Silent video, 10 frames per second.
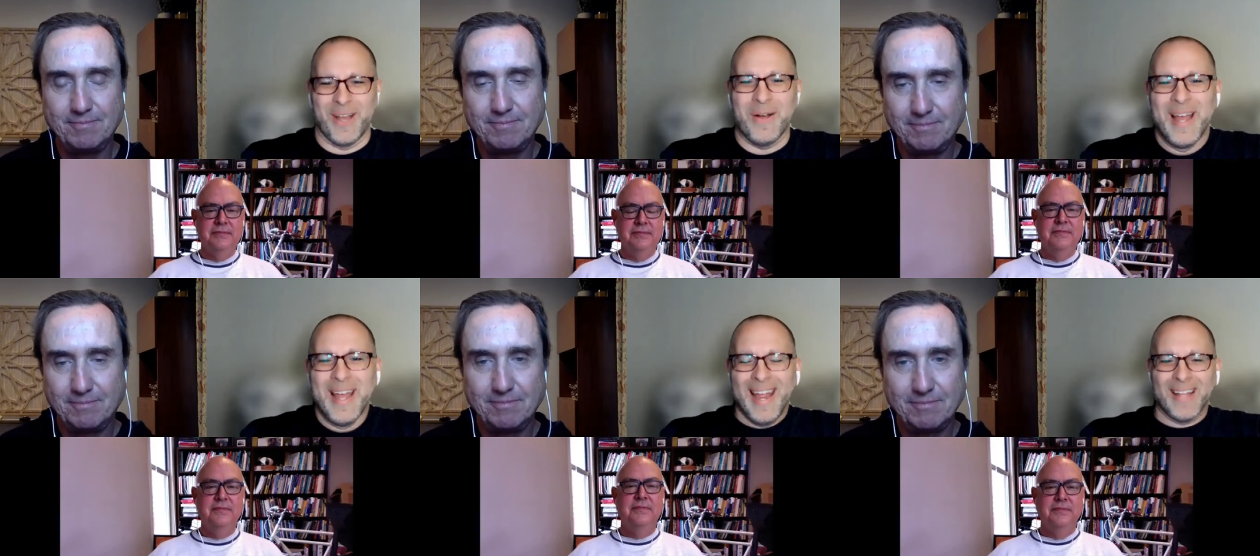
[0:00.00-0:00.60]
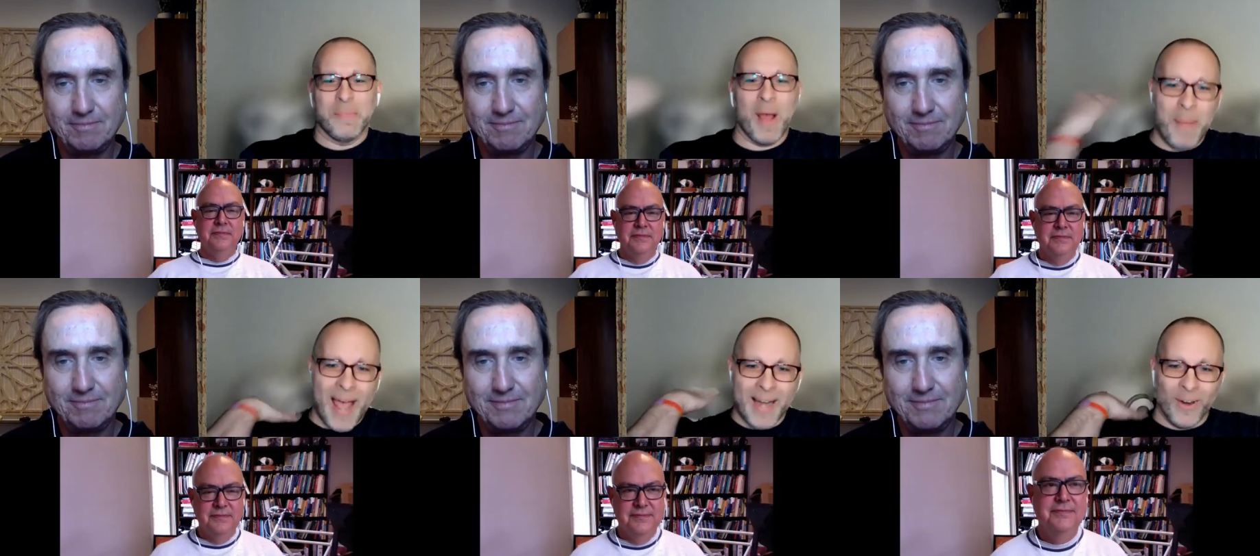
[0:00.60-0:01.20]
Speaker 1: So it's
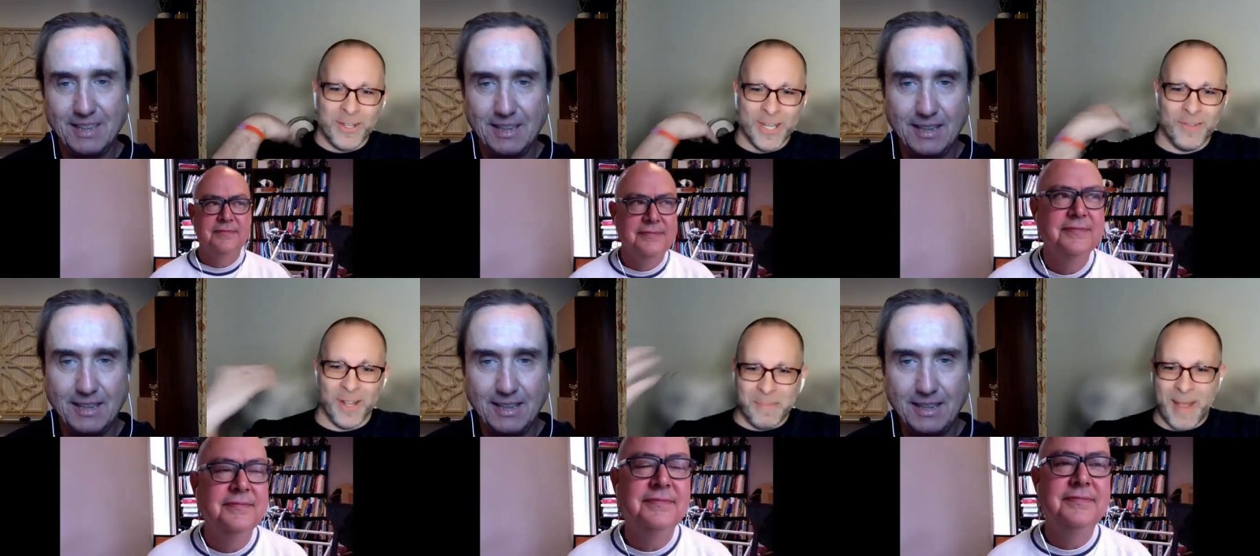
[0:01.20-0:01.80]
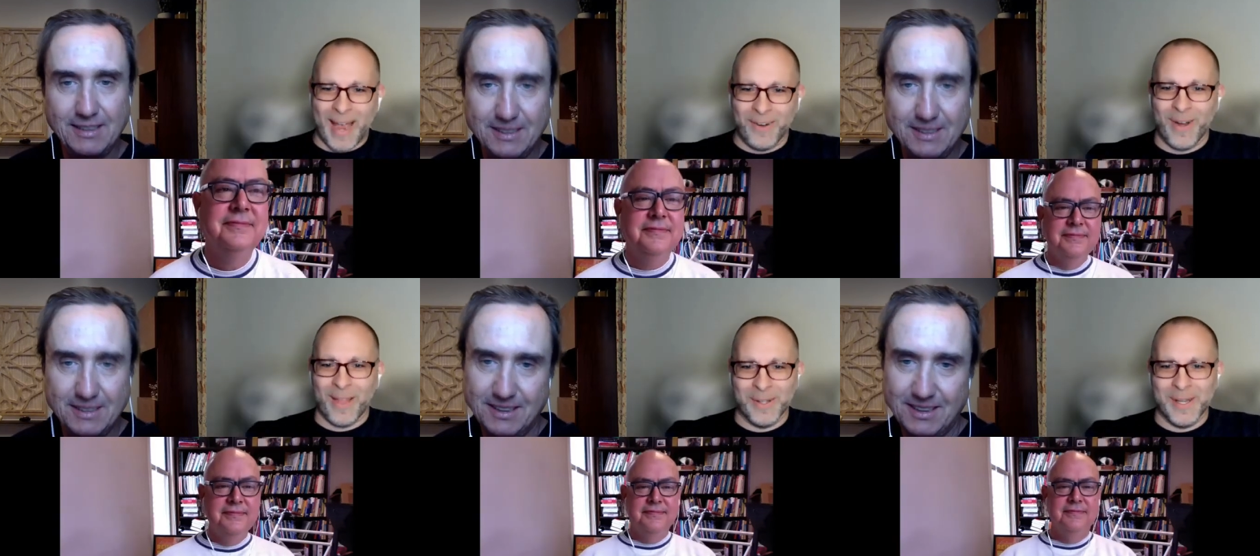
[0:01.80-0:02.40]
about patting ourselves yeah. on the back
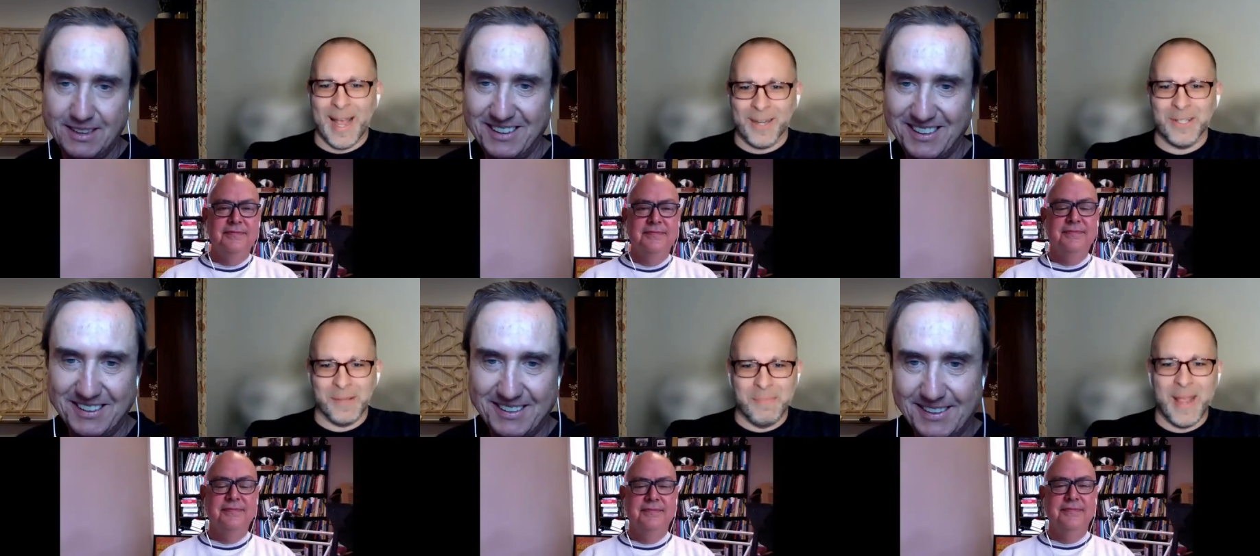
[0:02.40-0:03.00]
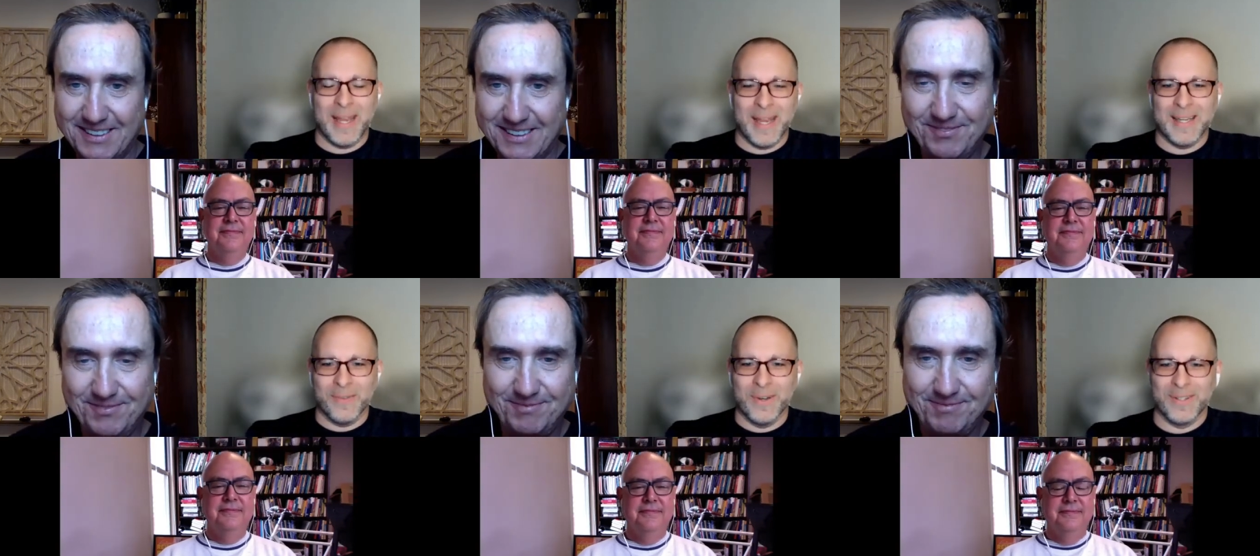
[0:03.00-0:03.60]
rather than actually making a
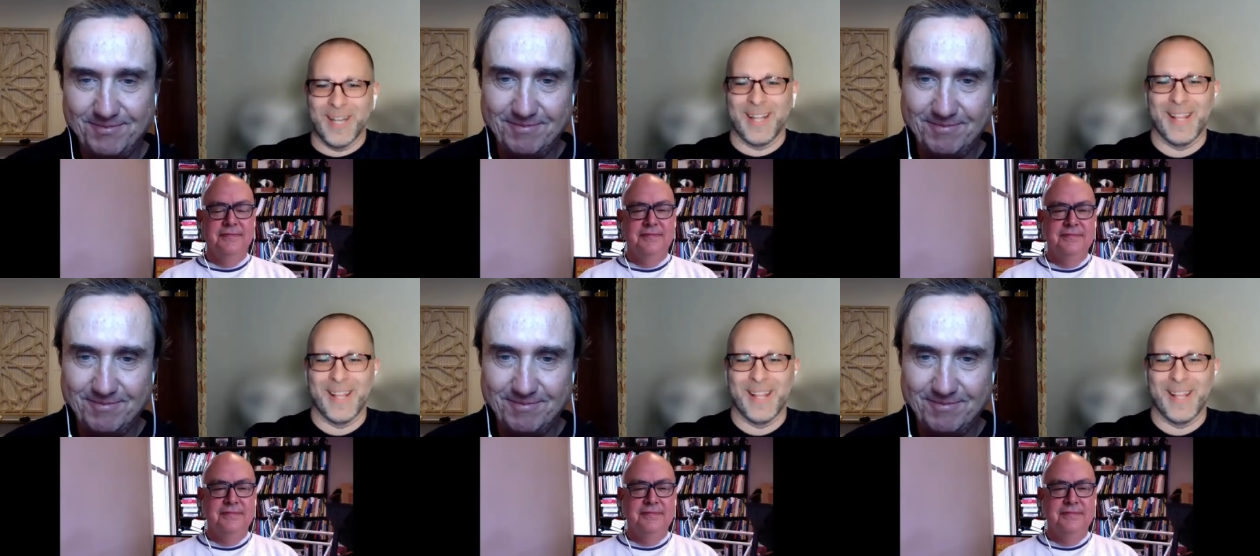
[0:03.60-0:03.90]
difference